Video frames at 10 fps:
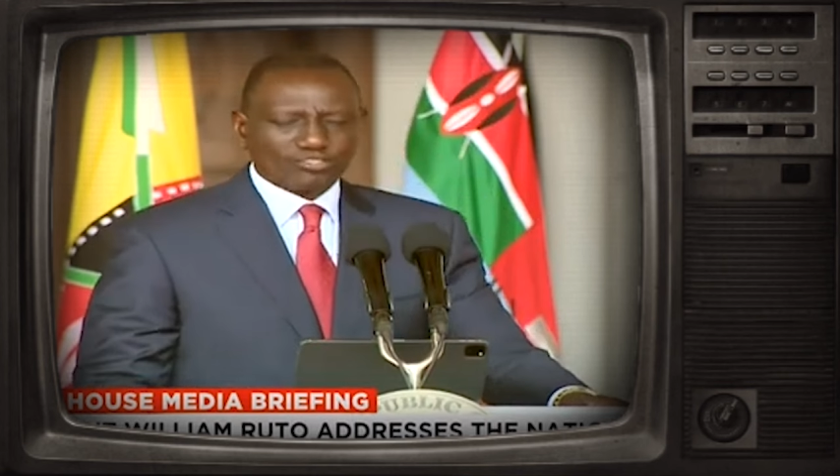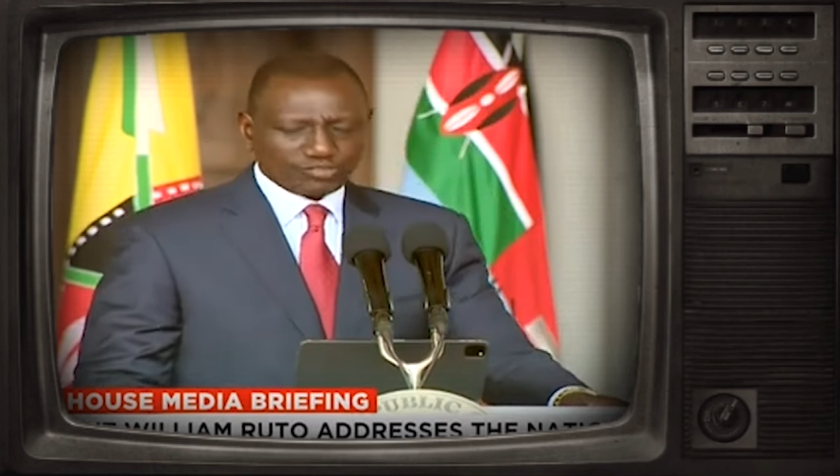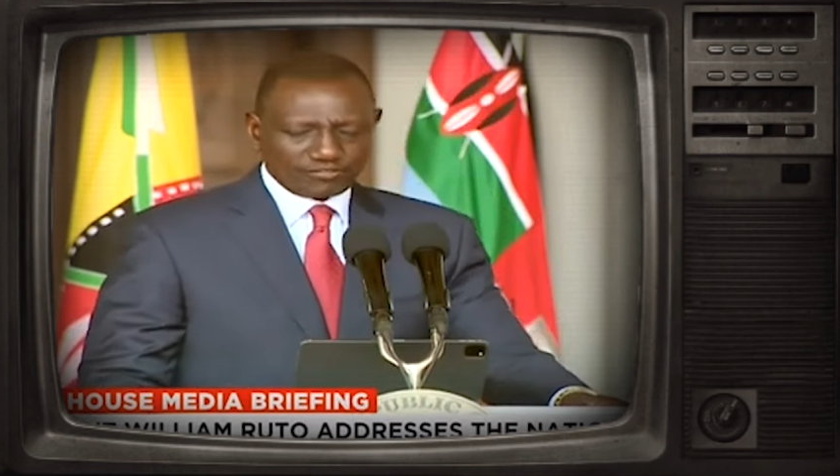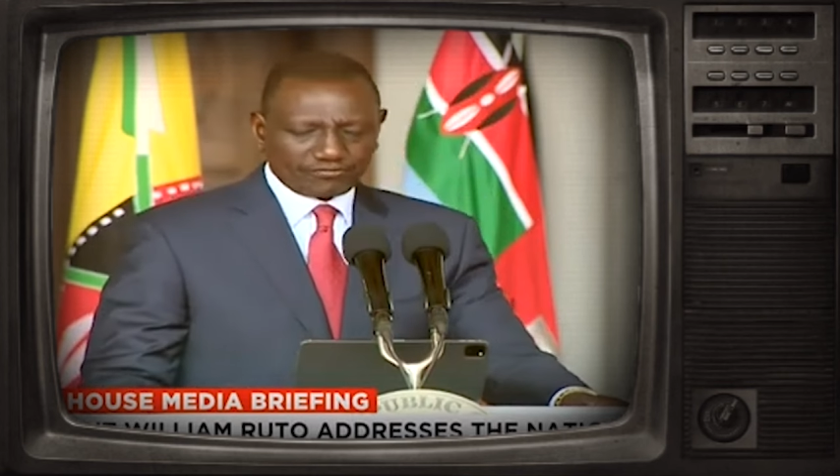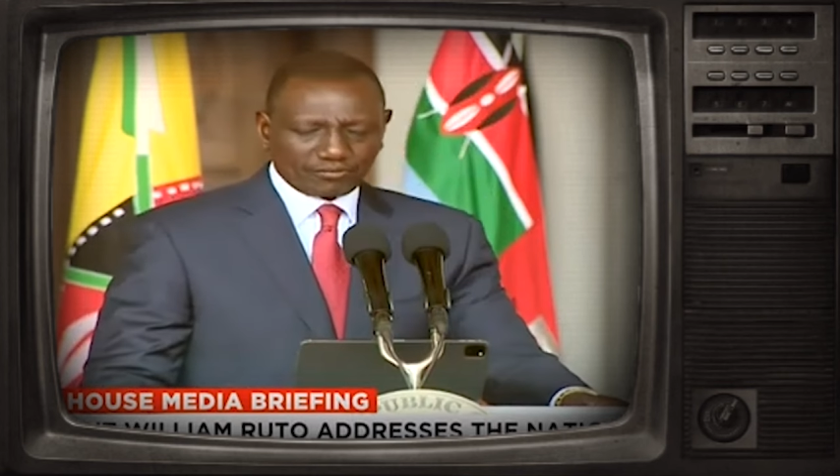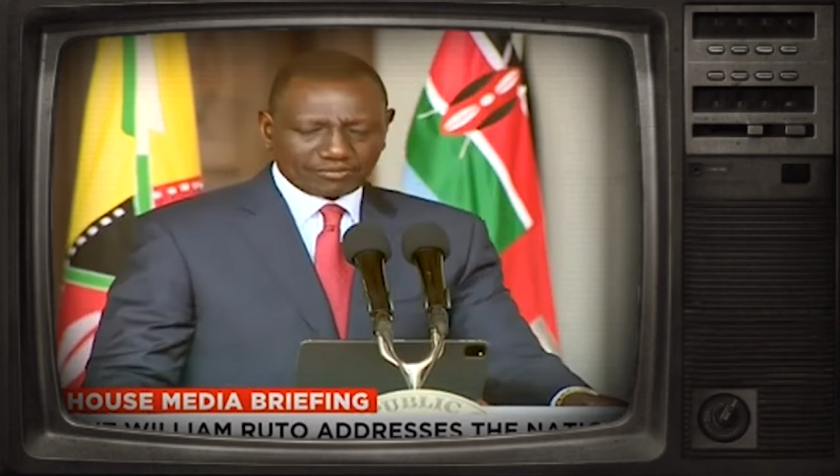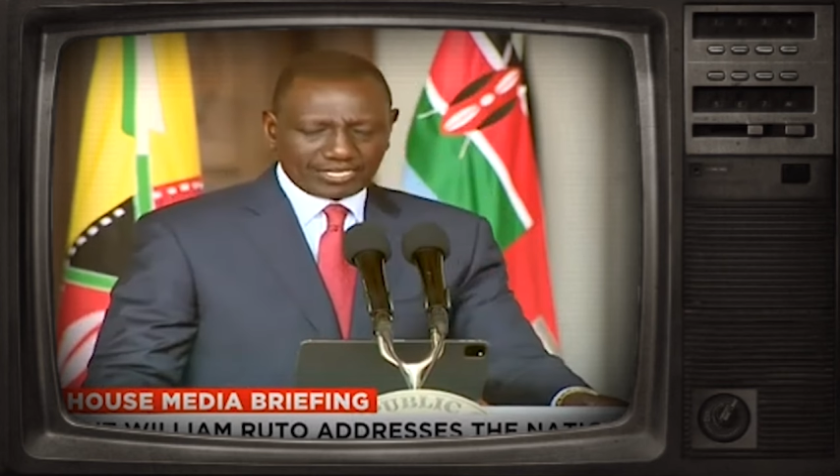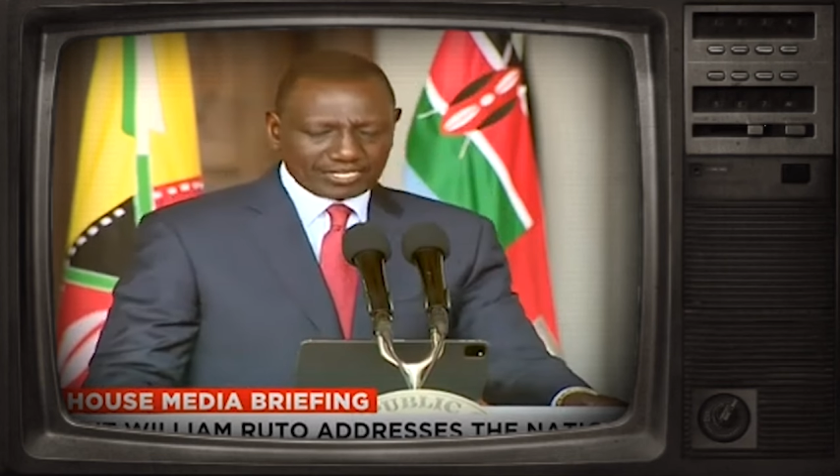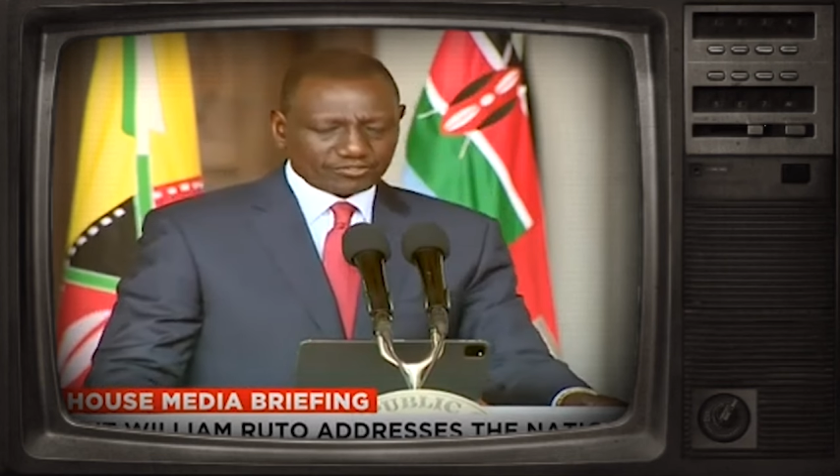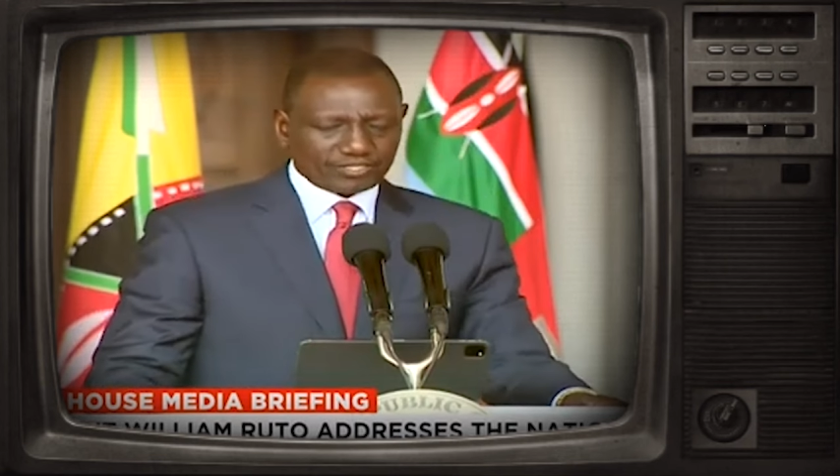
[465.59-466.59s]
want to inform
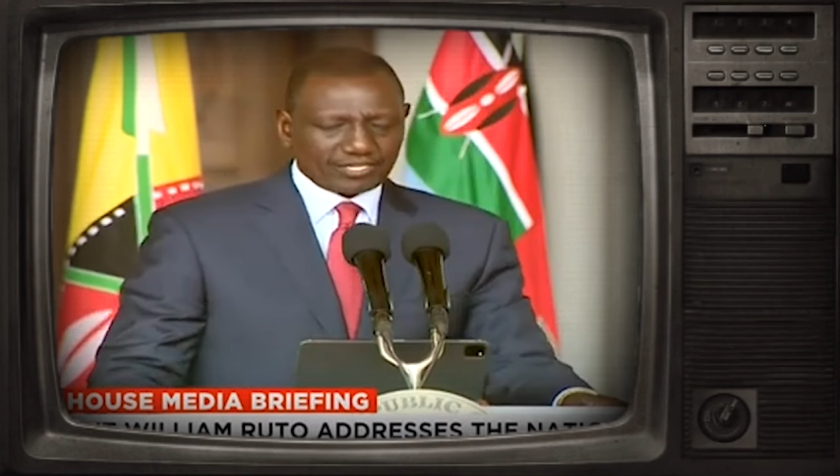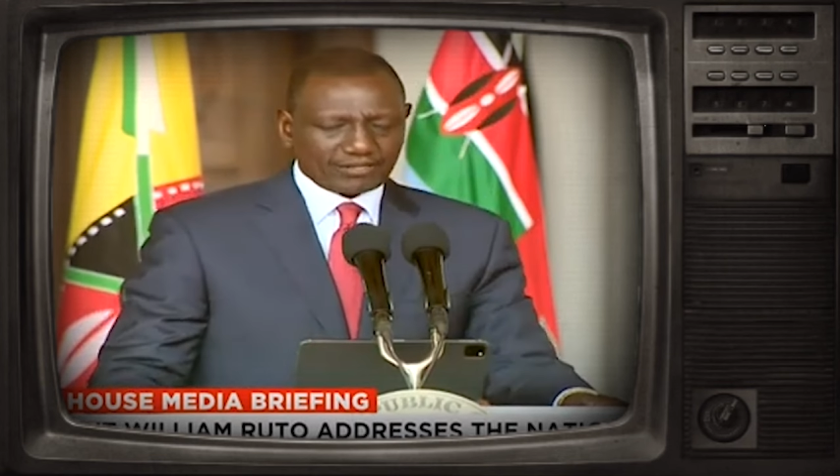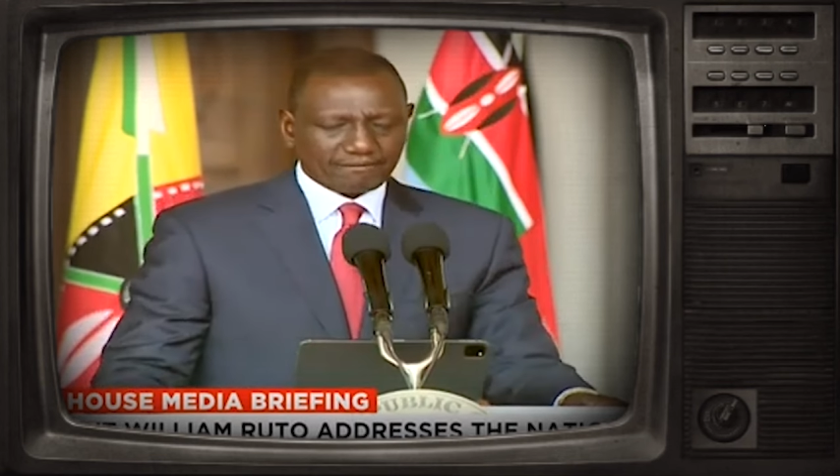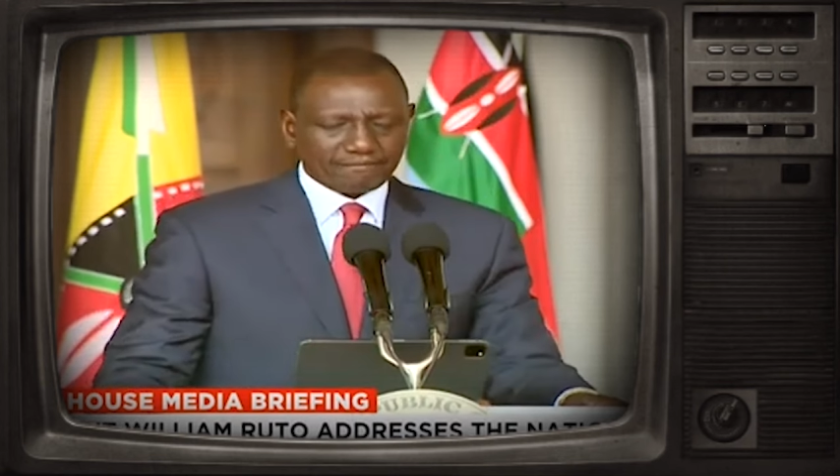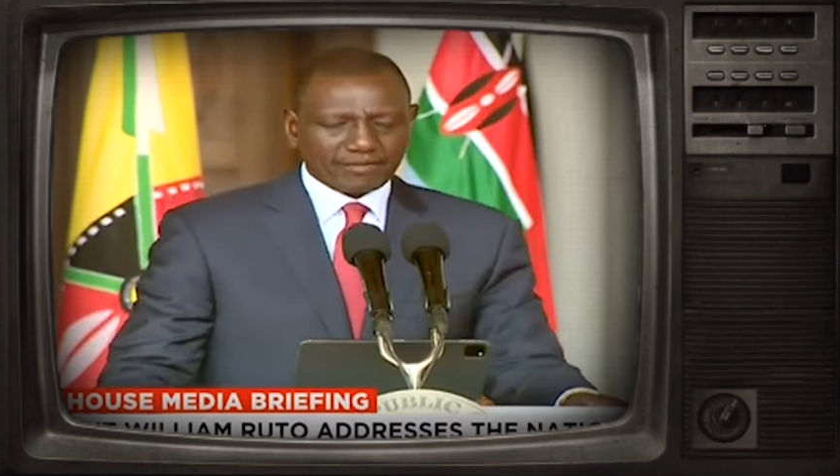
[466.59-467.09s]
the country